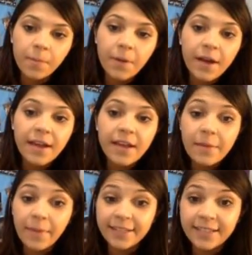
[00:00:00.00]
But
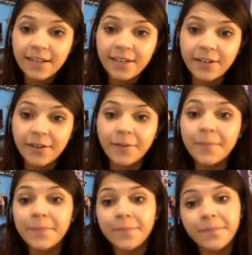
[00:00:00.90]
am I done here?
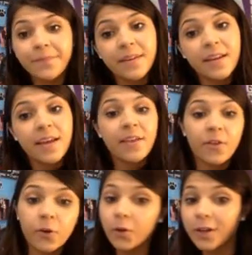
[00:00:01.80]

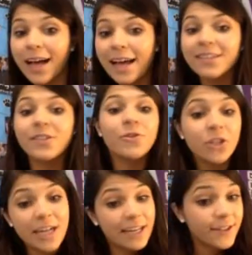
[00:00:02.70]
The whole class
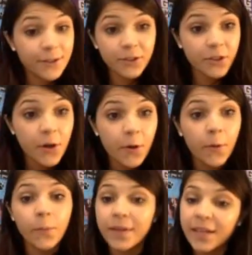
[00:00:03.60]
usually answers
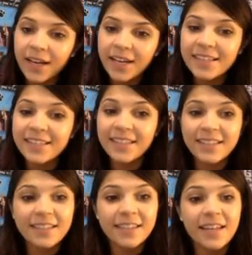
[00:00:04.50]
no, because
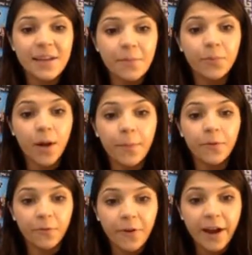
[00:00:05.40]
this is an improper
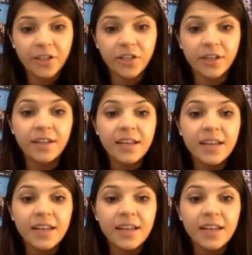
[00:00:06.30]
fraction,